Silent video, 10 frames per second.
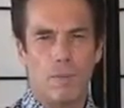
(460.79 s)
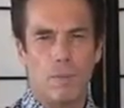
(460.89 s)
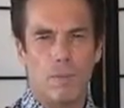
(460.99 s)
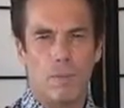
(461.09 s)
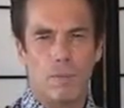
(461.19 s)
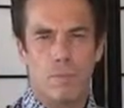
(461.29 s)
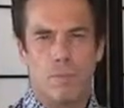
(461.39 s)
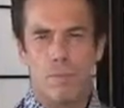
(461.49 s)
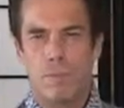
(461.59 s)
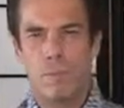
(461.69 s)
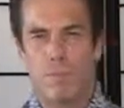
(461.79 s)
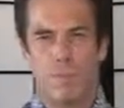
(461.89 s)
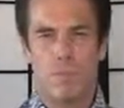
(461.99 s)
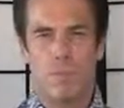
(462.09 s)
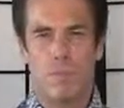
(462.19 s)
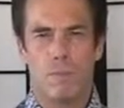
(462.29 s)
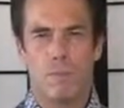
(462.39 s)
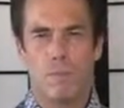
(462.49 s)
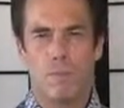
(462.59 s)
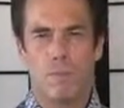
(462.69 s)

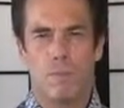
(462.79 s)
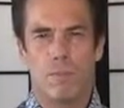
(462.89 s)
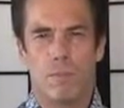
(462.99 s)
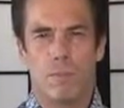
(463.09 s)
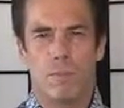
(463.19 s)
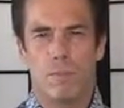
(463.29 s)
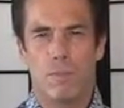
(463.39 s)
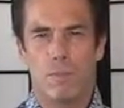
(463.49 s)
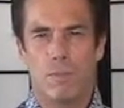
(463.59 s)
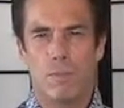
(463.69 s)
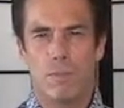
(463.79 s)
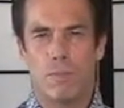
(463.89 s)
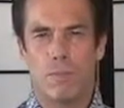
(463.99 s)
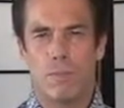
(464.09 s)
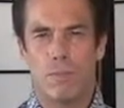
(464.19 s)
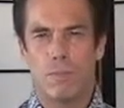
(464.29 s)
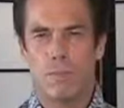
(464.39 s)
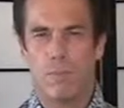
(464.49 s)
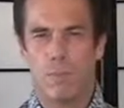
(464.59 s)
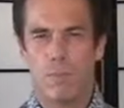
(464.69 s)

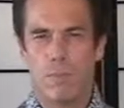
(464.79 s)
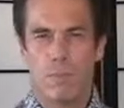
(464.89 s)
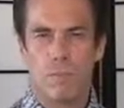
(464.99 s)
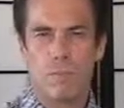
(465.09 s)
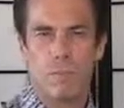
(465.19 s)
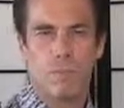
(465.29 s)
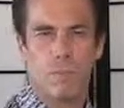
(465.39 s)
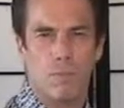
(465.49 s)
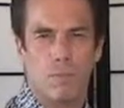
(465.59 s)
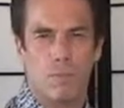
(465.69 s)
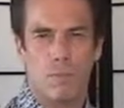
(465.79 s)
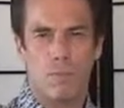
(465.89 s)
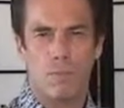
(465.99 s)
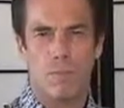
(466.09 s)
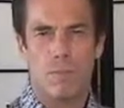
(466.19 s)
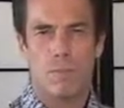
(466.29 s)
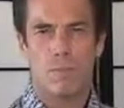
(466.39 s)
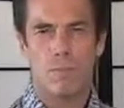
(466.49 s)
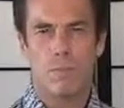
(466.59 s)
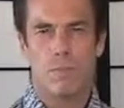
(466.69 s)

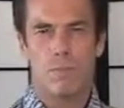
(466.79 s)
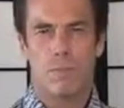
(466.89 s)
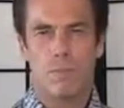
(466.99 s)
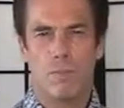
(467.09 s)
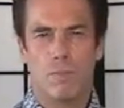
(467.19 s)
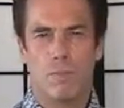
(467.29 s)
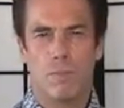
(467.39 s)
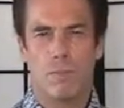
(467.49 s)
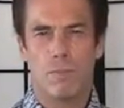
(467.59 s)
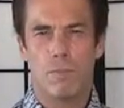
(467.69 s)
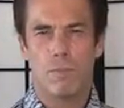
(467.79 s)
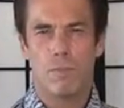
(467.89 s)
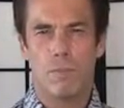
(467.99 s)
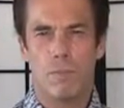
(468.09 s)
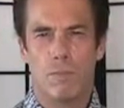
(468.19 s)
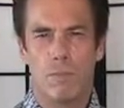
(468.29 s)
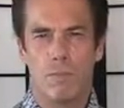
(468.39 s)
(silence)